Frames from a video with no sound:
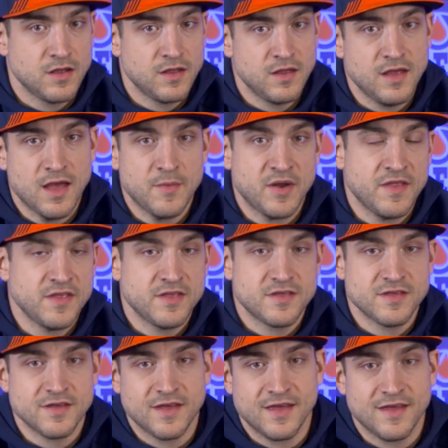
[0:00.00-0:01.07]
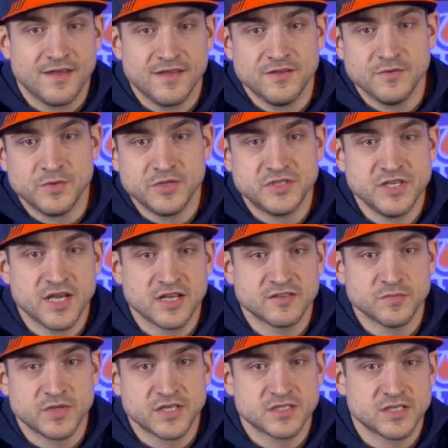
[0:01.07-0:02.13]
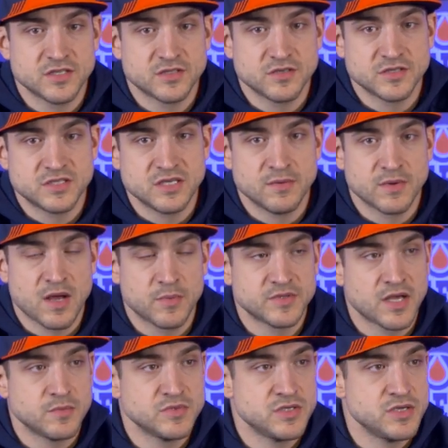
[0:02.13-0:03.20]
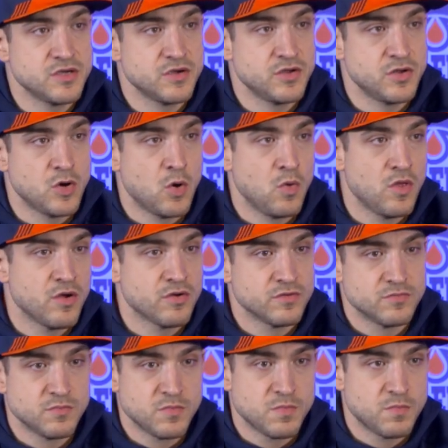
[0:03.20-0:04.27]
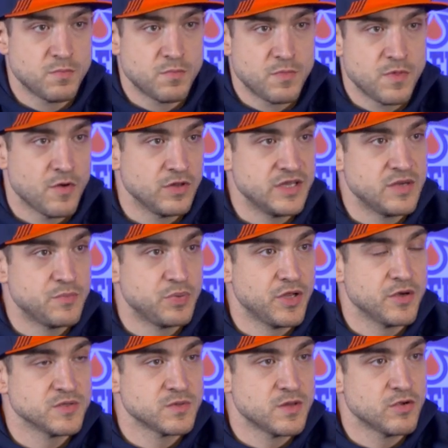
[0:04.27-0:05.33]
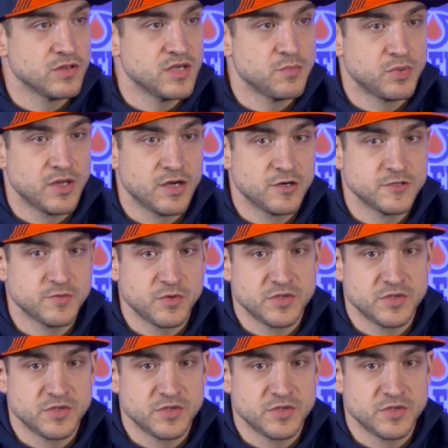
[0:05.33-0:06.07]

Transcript: Yeah, I mean, I think when you see guys from a distance, you see them a couple times a year, you know they're elite players when they're elite players.